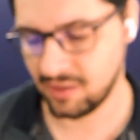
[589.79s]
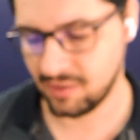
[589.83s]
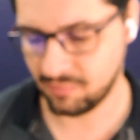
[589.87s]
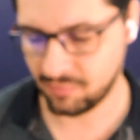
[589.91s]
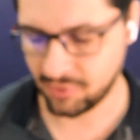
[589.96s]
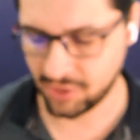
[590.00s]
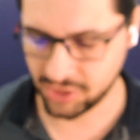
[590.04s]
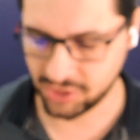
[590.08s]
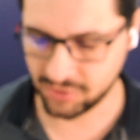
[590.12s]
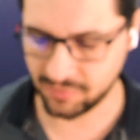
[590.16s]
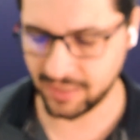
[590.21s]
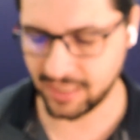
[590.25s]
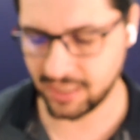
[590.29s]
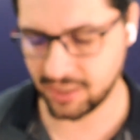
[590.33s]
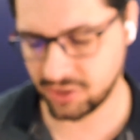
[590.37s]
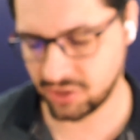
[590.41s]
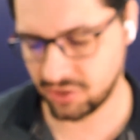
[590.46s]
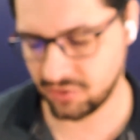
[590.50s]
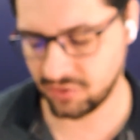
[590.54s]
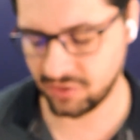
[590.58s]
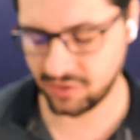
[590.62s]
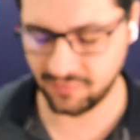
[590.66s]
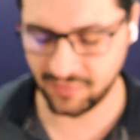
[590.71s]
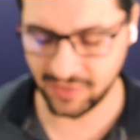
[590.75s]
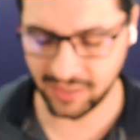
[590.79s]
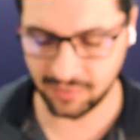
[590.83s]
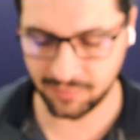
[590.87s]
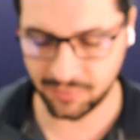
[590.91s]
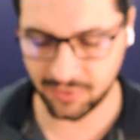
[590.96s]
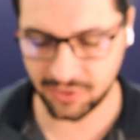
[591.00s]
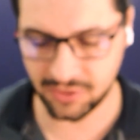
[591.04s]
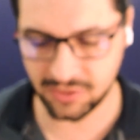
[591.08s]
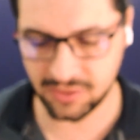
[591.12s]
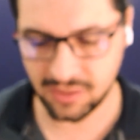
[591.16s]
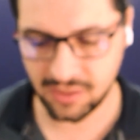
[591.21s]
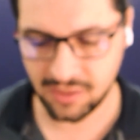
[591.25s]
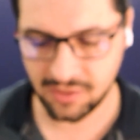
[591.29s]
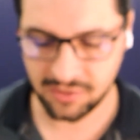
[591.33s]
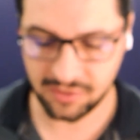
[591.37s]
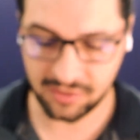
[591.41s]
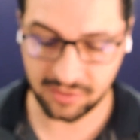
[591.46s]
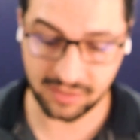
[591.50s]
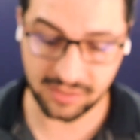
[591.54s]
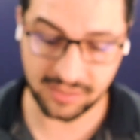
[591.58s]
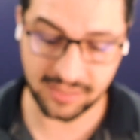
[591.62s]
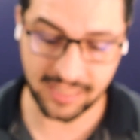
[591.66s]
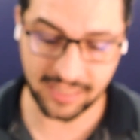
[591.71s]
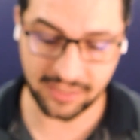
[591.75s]
project manager, the developers, the
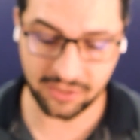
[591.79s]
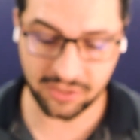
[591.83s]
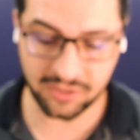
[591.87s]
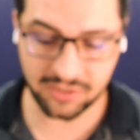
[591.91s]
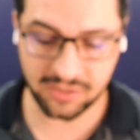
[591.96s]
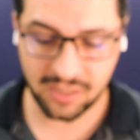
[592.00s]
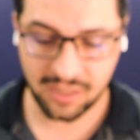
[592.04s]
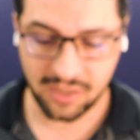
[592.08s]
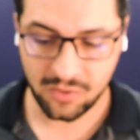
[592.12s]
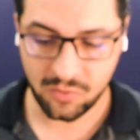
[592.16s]
designers,